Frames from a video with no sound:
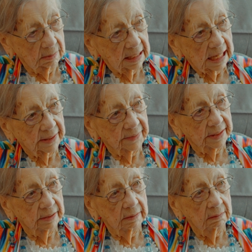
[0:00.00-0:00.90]
Got
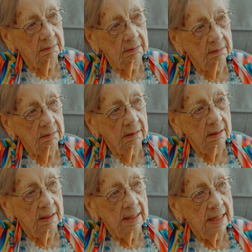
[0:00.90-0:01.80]
there
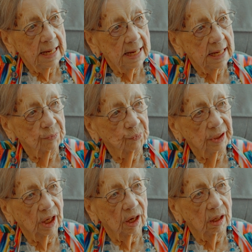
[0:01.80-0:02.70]
and
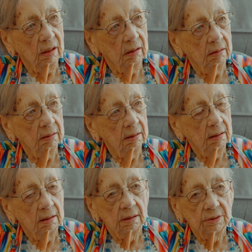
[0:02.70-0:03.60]
we all
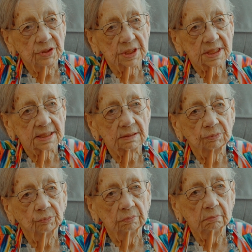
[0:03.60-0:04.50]
just
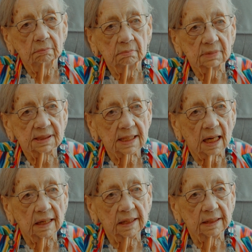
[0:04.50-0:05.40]

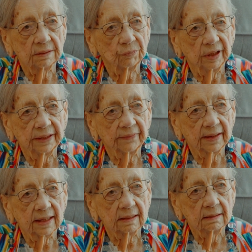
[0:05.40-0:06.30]
started right
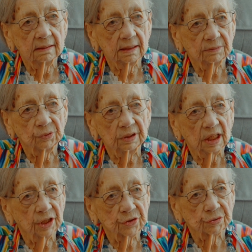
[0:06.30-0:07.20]
then in
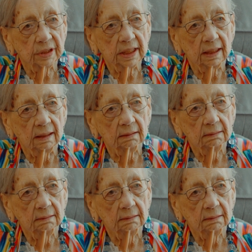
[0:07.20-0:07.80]
our training.